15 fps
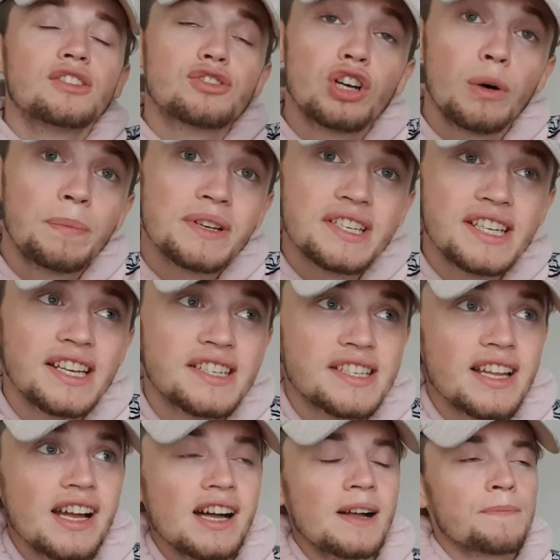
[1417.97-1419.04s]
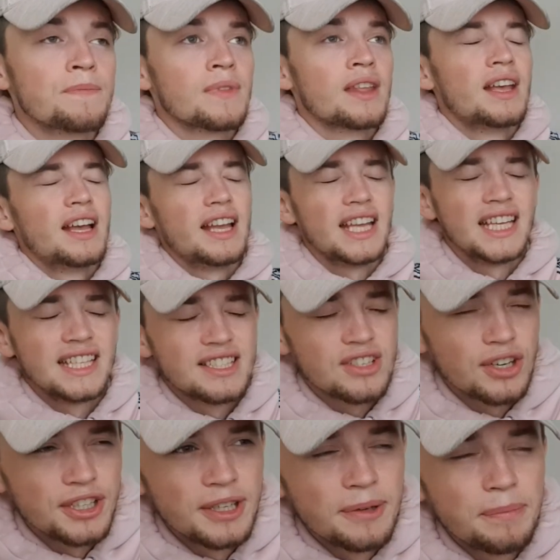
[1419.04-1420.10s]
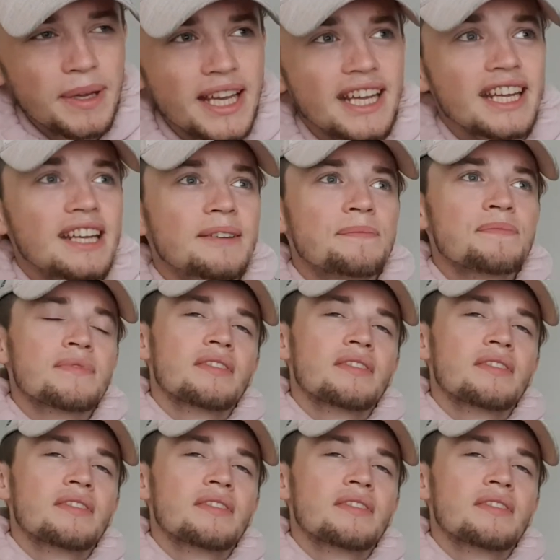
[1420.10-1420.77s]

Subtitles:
Top assister is going to be...